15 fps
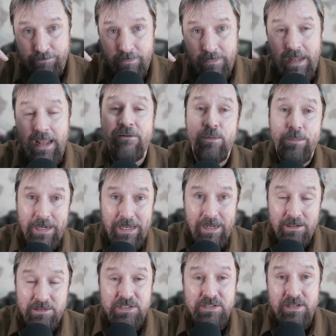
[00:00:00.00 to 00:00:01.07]
Everybody
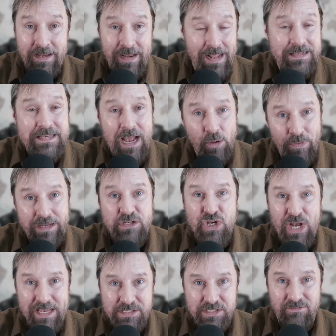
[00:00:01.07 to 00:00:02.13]
else is, and that's how they
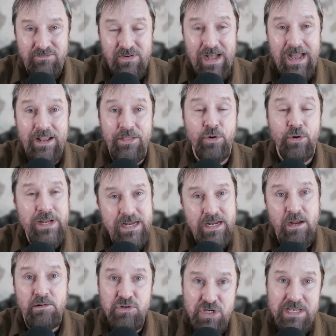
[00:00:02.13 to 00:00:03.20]
justify, their
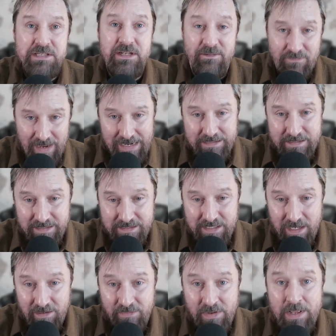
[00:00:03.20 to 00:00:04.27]
ego justifies
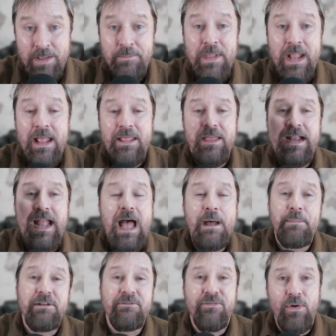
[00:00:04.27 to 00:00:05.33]
itself. The
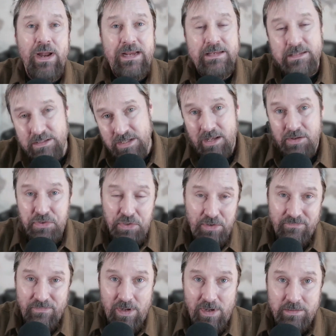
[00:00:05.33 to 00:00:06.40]
common phrase, it's all your
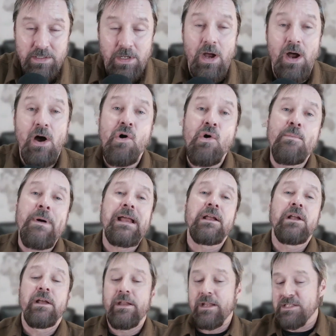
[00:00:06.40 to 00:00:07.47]
fault. Oh my
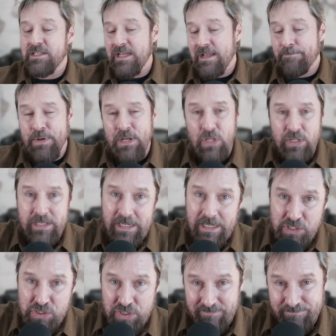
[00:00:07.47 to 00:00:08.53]
goodness. The ability to
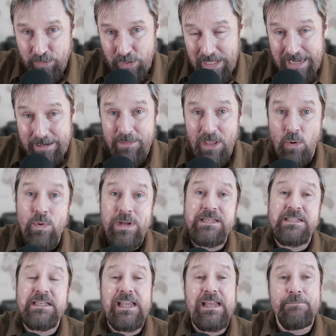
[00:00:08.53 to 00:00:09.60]
shift blame that we
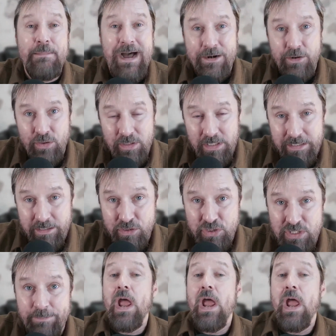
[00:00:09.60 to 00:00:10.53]
see in modern leadership